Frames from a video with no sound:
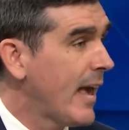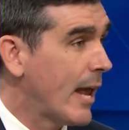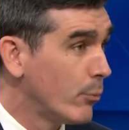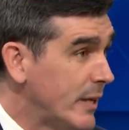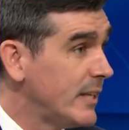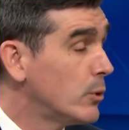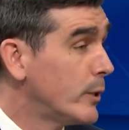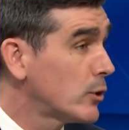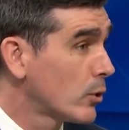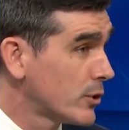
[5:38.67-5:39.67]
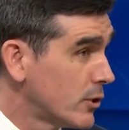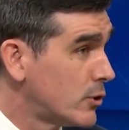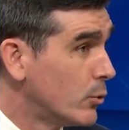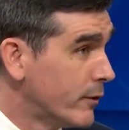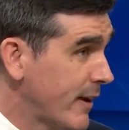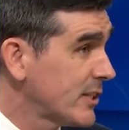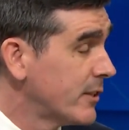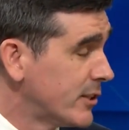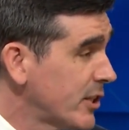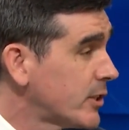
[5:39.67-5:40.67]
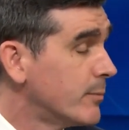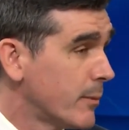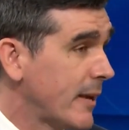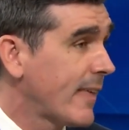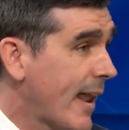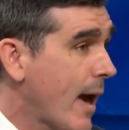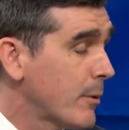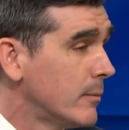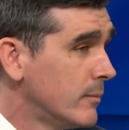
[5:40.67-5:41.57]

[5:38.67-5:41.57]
And we need resources to invest in the system to make that happen.